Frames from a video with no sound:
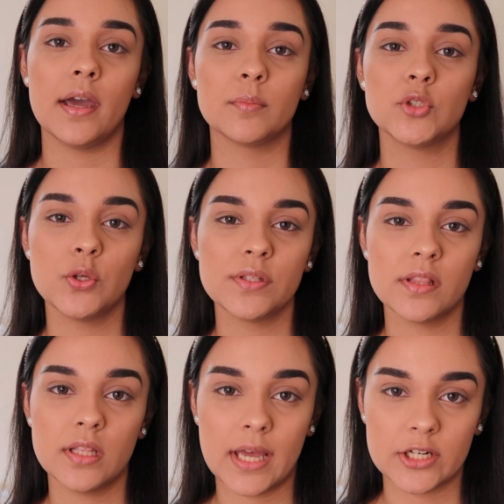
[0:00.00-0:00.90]
And I'm
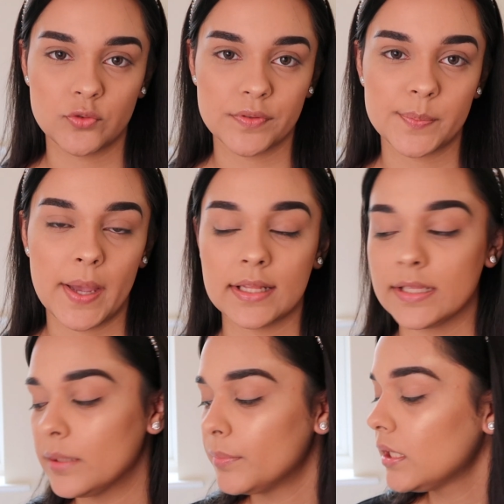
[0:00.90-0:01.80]
choosing the Naturals
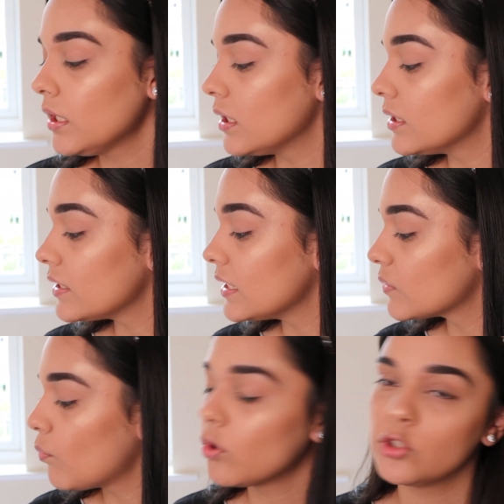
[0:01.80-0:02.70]
palette because
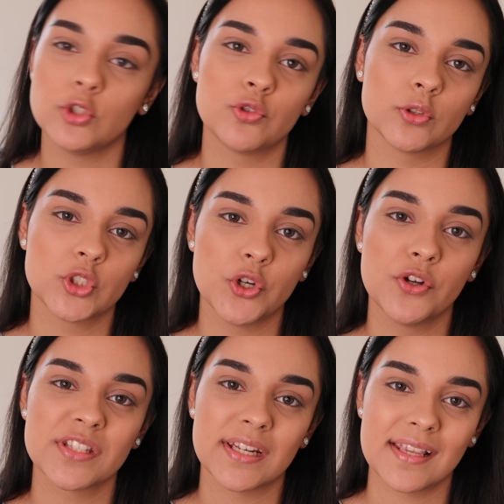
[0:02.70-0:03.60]
it's more neutral
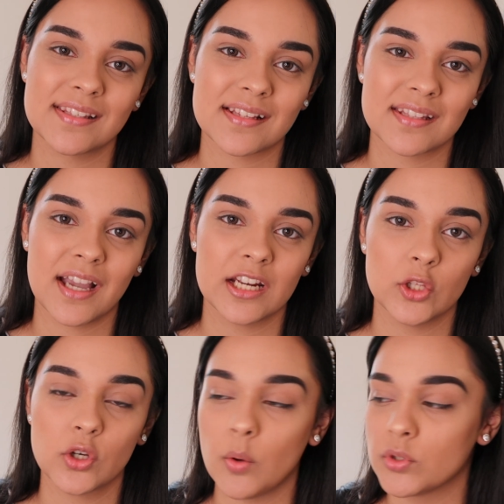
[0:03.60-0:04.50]
tones, and I guess that's the kind of
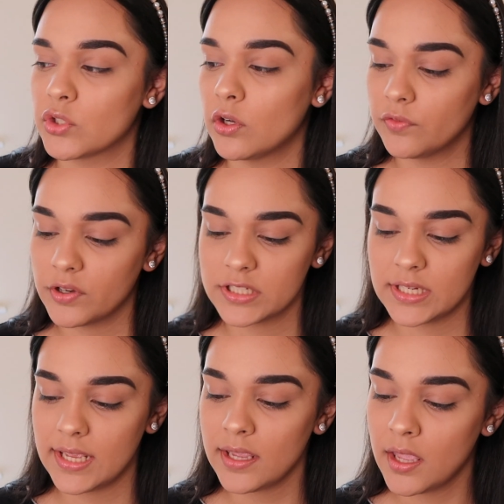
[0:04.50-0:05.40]
look I want to go for
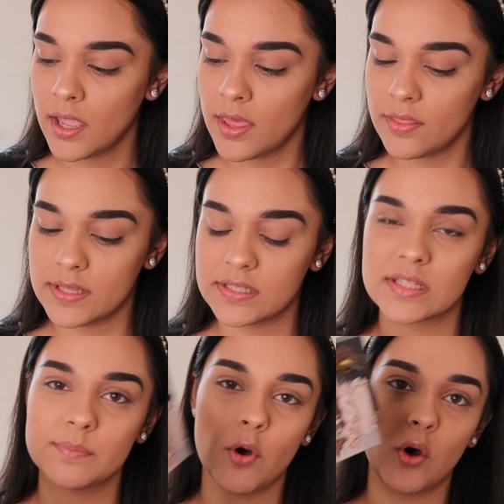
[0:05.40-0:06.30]
today. This
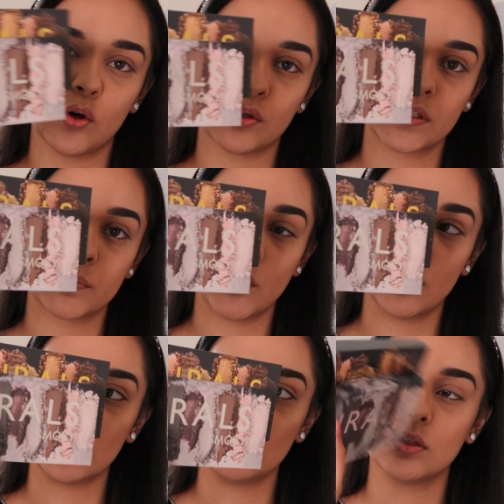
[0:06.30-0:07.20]
is more
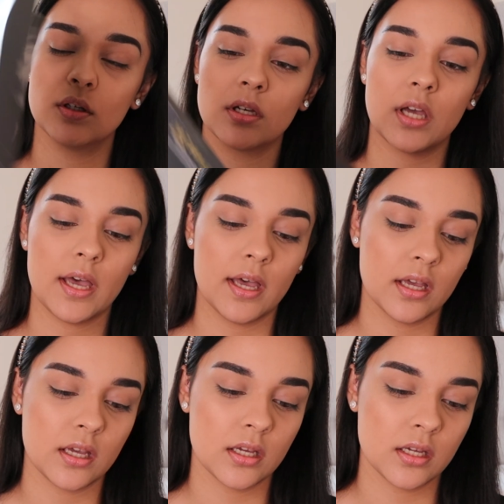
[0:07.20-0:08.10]
smoky look,
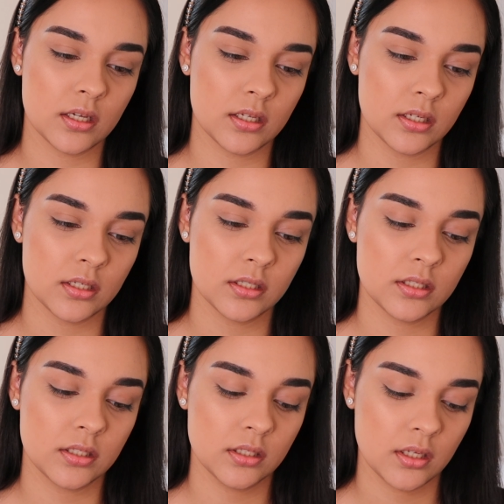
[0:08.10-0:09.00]
and
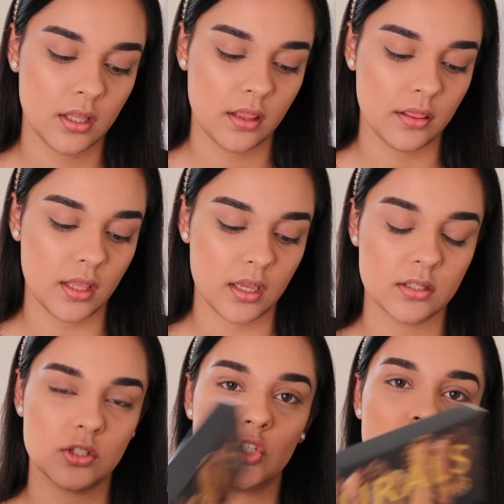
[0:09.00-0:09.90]

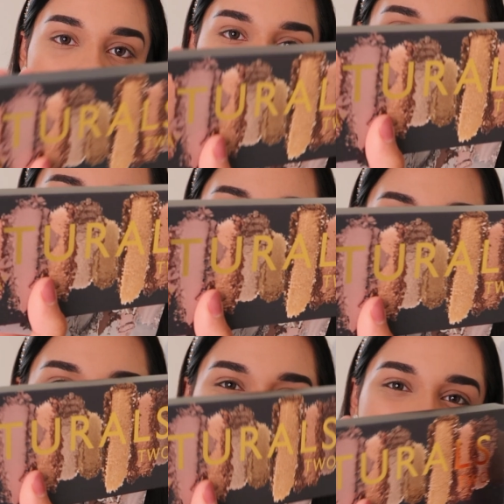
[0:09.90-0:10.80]
there's two.
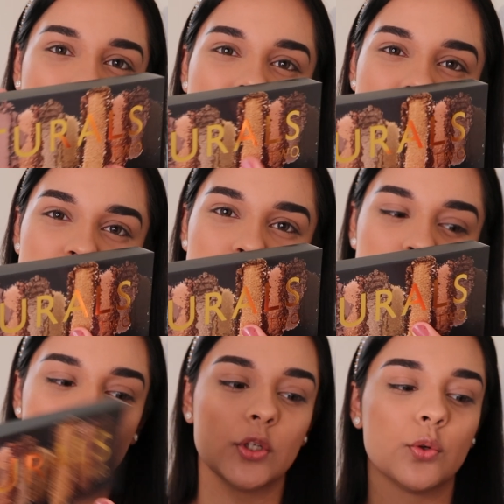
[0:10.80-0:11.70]
Actually that's more natural
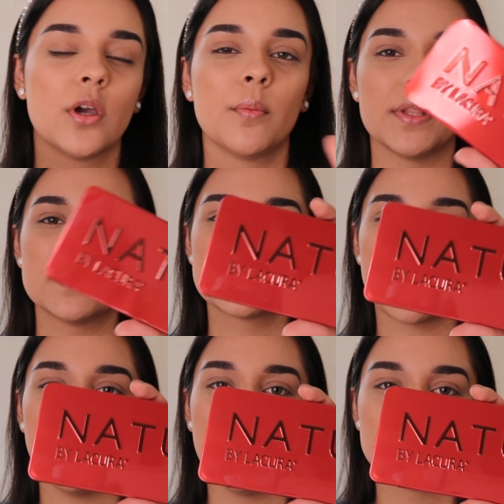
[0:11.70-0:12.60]
too. This has
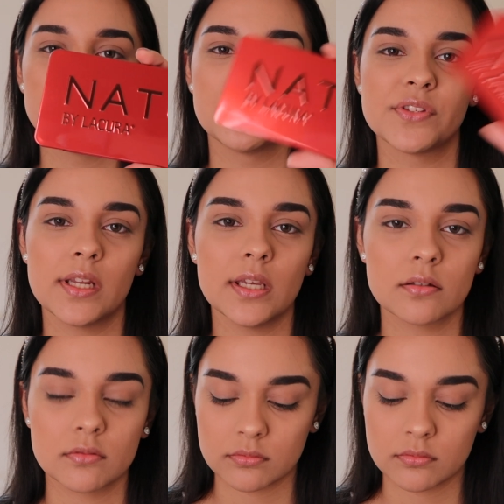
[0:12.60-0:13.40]
got warm tones in it.